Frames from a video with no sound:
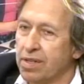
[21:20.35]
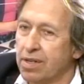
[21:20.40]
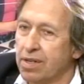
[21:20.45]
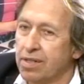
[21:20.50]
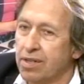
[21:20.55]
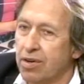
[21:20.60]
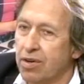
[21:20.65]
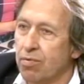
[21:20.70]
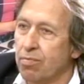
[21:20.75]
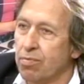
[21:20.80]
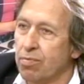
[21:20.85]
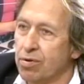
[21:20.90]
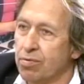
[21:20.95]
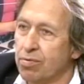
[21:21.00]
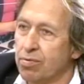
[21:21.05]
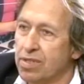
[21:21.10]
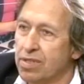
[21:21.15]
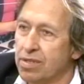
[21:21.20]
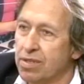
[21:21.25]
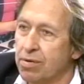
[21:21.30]
terrible
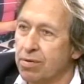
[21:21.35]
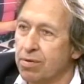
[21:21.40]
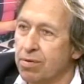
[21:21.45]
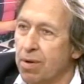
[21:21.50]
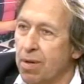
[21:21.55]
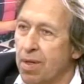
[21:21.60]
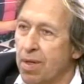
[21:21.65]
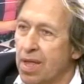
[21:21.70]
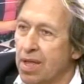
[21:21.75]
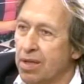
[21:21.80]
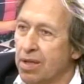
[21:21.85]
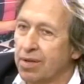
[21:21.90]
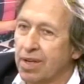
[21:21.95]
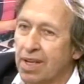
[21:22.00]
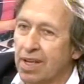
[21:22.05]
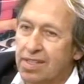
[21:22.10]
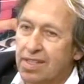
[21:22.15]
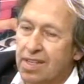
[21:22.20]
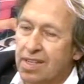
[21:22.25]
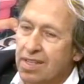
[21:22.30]
with you. You
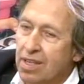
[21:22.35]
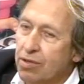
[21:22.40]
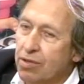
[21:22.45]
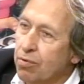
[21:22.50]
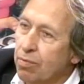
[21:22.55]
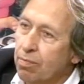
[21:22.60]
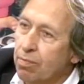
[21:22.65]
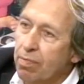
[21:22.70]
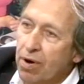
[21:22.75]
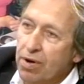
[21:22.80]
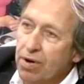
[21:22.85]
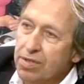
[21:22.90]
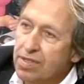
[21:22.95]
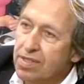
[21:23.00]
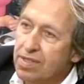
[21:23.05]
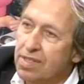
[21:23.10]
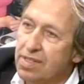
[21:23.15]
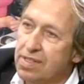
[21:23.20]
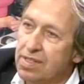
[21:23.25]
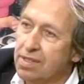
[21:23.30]
can say that your boss is